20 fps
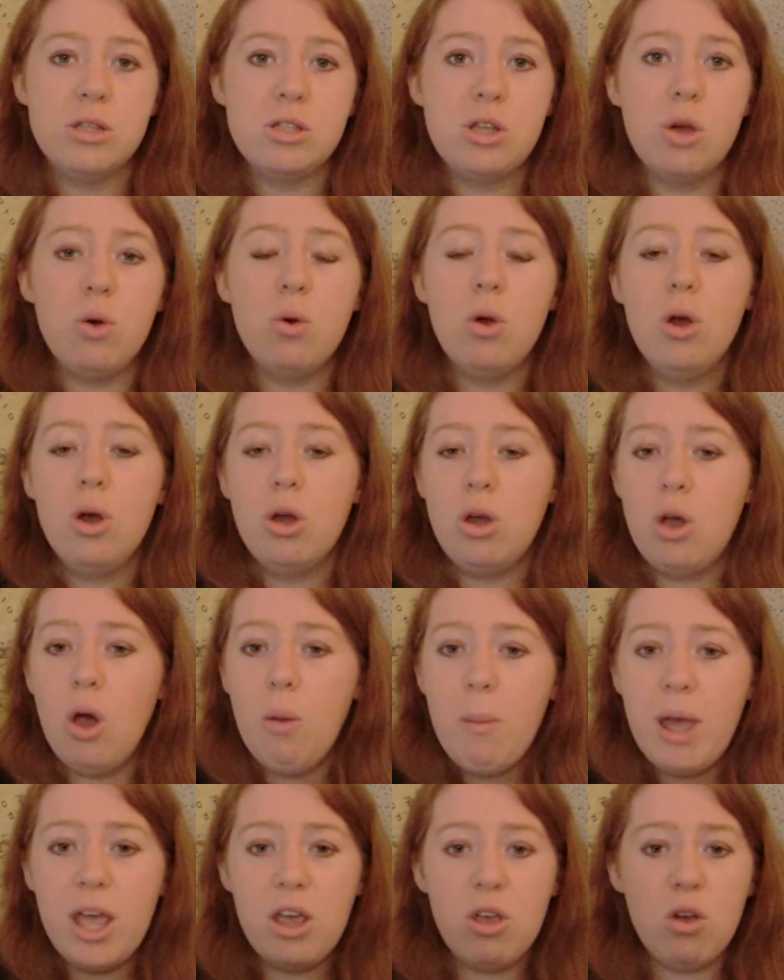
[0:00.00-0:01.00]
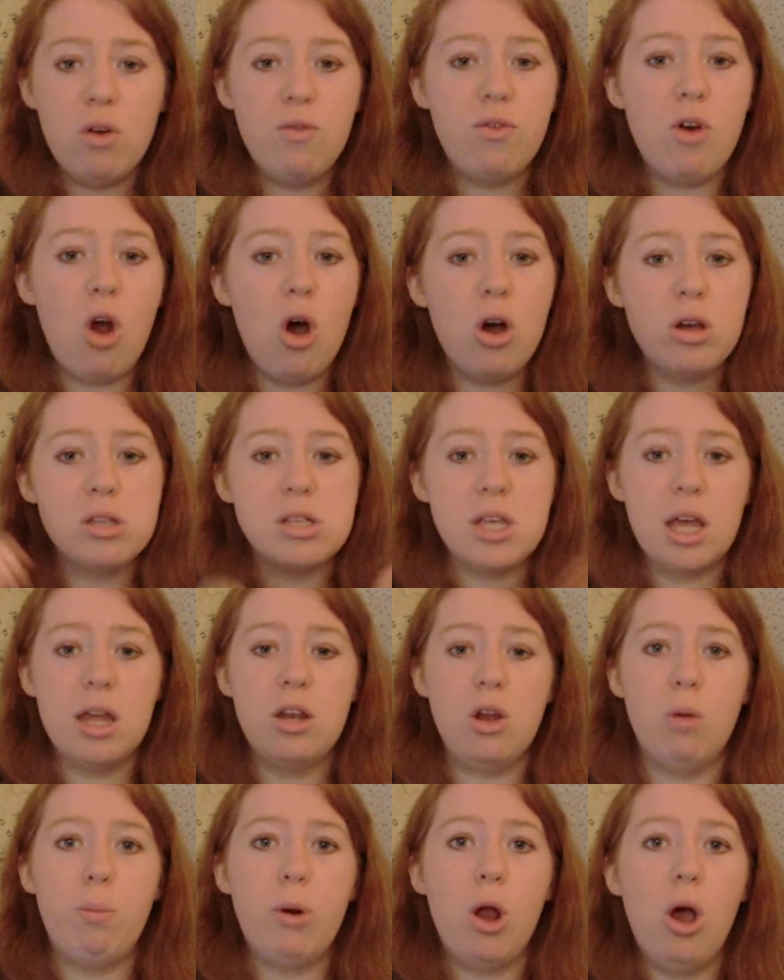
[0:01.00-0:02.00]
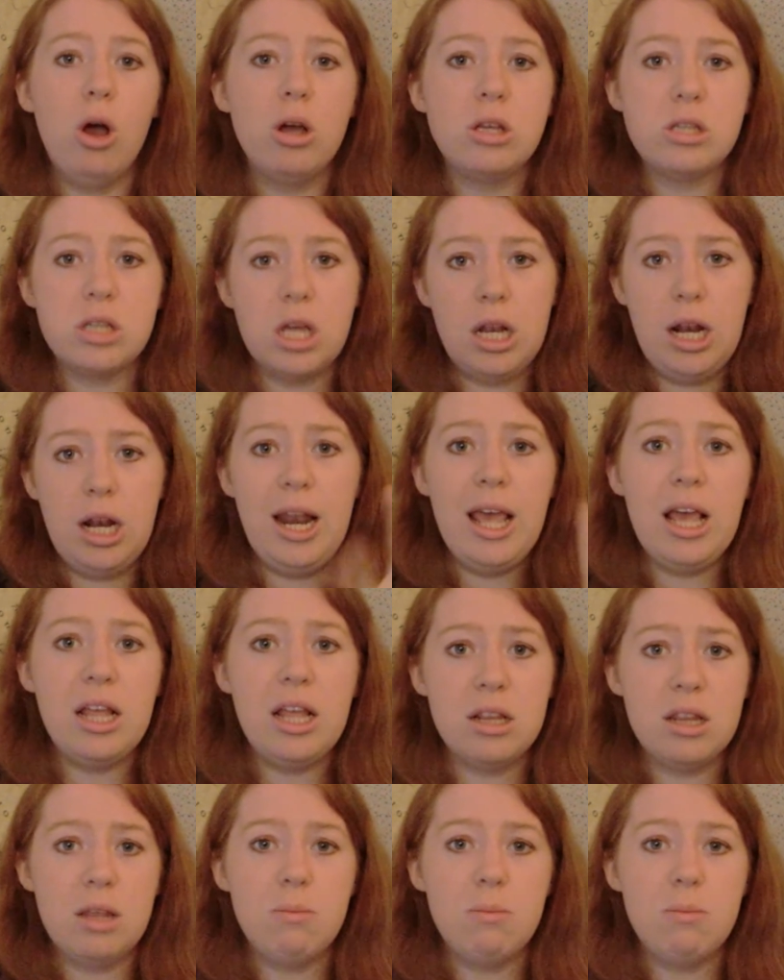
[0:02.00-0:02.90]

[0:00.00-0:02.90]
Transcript: So go make your vlogs and your blogs and link